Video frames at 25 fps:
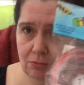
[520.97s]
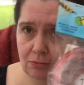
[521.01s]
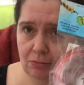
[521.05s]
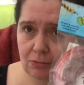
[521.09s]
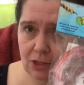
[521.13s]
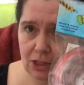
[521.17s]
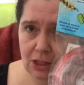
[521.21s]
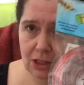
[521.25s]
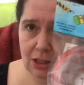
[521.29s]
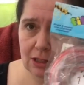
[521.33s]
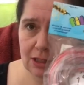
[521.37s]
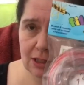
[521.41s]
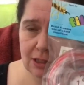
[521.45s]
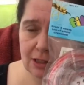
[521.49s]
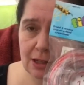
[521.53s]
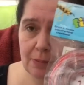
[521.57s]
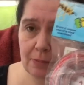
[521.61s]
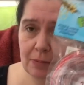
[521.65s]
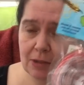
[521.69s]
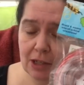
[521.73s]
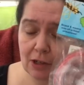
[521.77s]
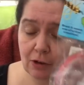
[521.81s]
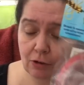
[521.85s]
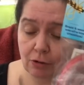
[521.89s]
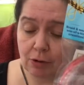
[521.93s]

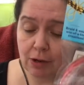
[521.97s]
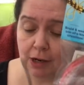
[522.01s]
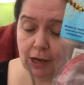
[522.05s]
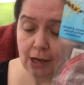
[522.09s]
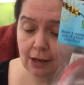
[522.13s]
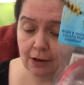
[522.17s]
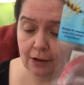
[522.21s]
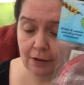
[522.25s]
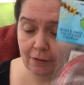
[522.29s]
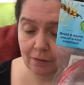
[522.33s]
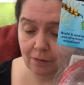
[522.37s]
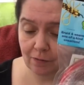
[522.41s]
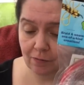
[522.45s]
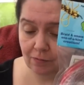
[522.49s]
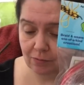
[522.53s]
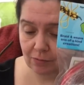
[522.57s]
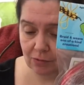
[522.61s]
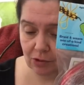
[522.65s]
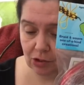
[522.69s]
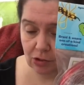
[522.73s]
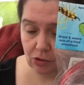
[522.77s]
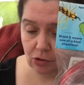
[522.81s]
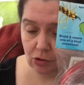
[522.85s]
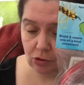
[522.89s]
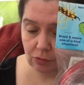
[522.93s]
something creative
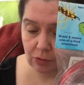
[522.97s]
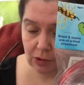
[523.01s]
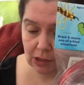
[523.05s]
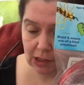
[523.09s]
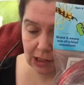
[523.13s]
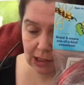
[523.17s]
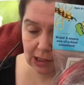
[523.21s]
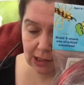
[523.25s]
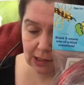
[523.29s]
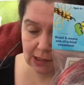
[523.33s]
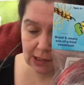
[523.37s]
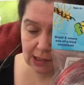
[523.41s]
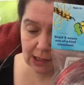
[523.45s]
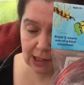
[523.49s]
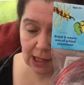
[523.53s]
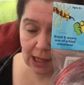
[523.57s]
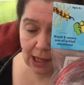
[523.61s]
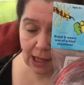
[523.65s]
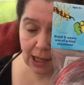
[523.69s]
to do with this.